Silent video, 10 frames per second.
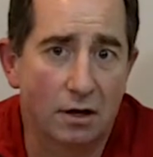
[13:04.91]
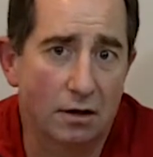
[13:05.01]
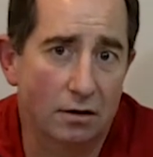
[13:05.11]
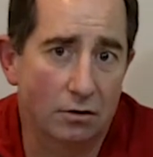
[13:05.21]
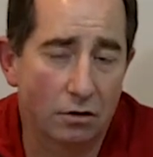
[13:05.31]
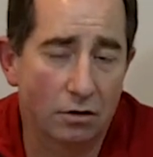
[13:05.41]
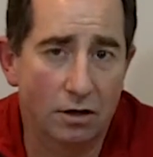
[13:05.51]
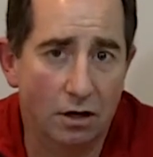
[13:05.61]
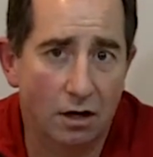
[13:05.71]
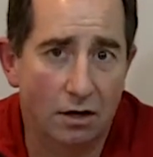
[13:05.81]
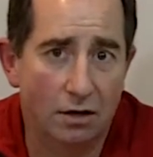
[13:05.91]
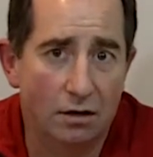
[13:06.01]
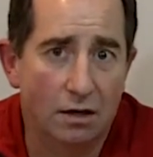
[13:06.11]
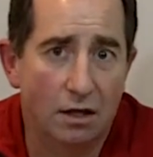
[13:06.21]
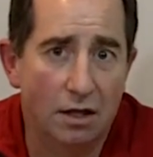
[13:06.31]
uh, early on.
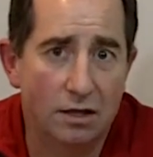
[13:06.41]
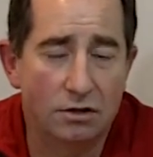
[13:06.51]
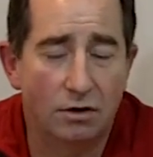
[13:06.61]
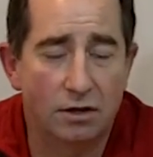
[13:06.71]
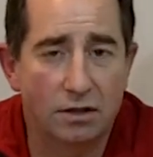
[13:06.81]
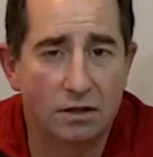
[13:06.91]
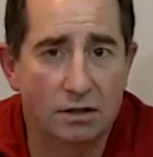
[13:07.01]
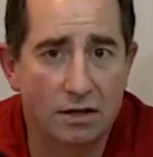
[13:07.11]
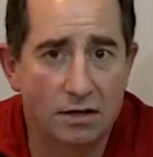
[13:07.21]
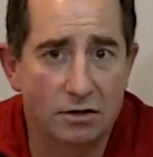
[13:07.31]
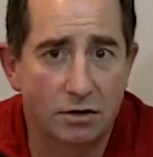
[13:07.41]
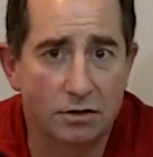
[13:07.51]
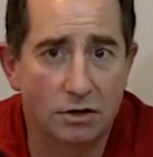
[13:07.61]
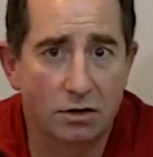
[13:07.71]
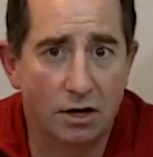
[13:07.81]
And so I think that that's
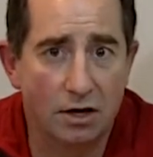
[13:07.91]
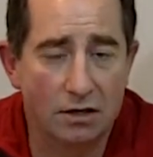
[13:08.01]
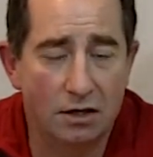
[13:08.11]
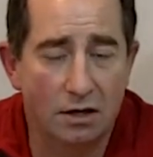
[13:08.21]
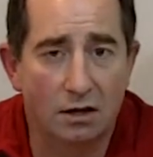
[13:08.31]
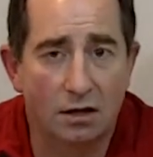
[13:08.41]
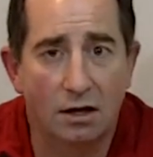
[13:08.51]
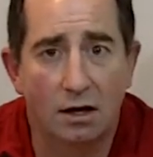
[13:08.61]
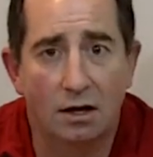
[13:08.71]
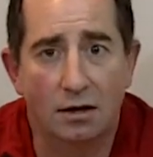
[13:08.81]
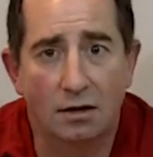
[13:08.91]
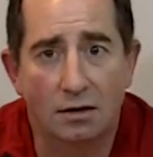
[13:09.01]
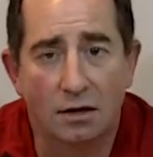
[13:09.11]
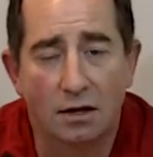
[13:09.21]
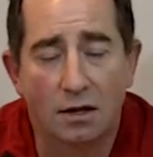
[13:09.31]
always a good idea. Uh,
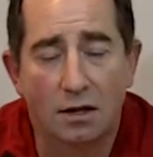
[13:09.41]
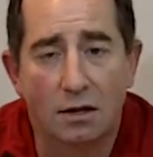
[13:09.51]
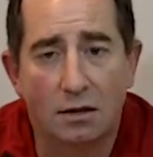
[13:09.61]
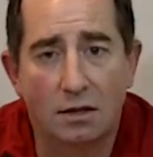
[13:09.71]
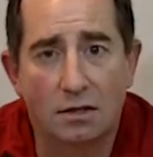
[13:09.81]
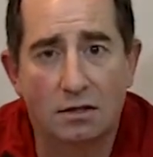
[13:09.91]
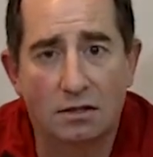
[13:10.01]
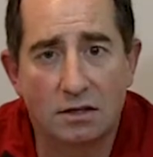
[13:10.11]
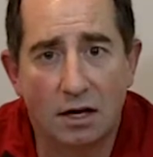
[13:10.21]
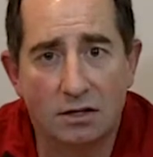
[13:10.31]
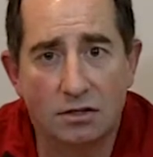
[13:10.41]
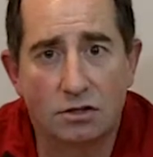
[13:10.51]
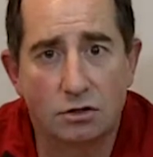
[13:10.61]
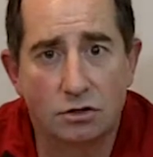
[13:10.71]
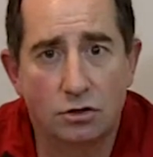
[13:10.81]
the
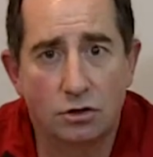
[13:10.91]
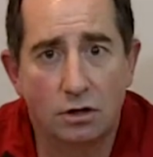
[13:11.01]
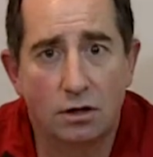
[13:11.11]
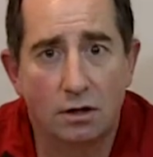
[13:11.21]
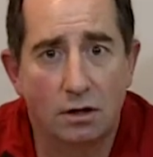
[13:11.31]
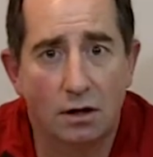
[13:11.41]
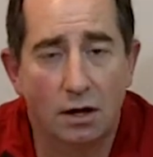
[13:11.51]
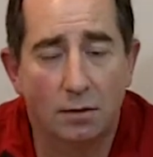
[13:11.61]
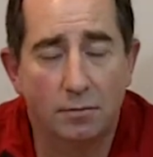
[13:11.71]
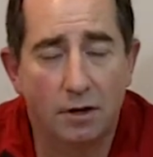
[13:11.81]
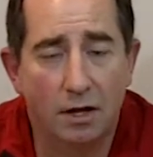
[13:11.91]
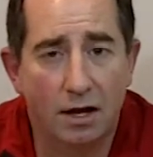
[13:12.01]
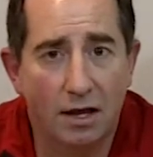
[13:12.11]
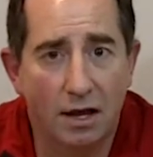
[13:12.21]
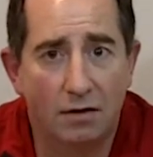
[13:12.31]
socks should um,
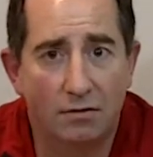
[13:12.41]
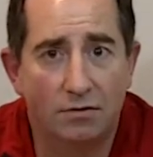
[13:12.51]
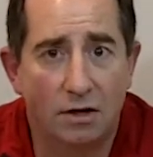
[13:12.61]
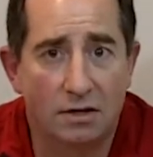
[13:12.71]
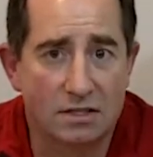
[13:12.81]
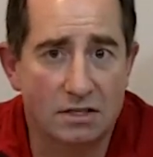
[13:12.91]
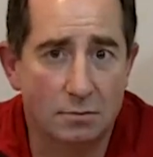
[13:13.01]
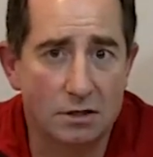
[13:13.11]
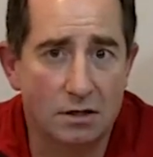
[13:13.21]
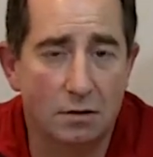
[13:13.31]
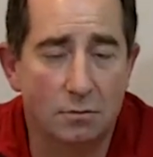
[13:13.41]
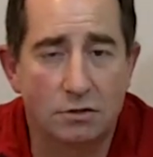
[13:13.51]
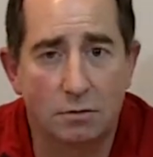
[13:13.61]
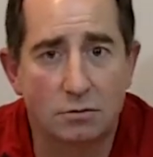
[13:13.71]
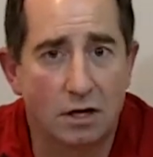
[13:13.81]
not have seams in them.
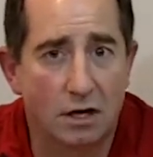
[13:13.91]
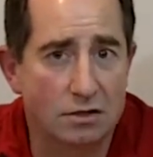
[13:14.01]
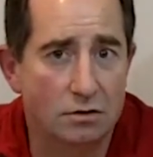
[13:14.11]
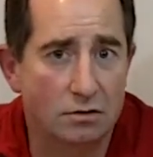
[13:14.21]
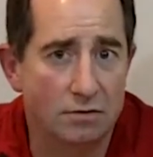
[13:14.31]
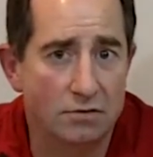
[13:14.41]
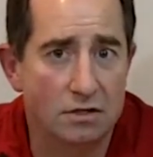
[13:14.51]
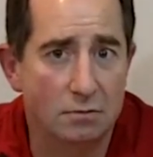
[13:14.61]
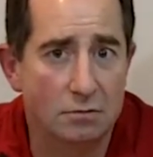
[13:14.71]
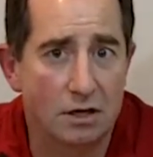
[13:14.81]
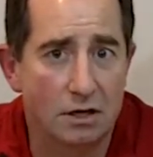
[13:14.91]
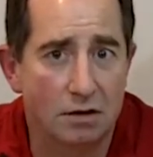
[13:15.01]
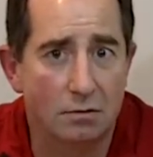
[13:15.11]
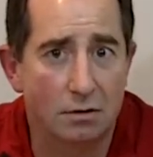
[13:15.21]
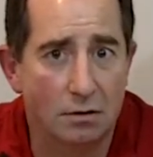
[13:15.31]
Some socks do have seams that
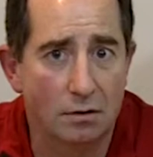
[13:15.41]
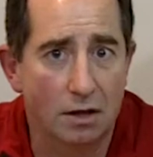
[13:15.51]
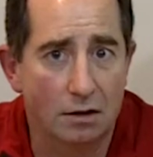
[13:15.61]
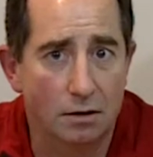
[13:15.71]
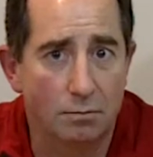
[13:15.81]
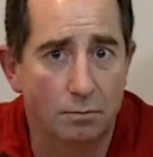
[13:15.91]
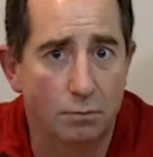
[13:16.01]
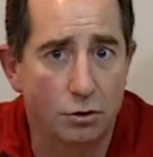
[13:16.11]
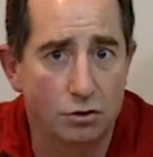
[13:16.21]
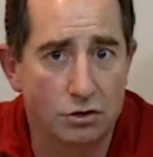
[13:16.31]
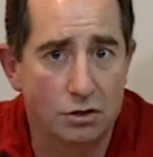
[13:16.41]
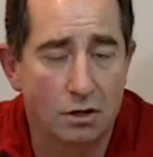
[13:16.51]
can, that can push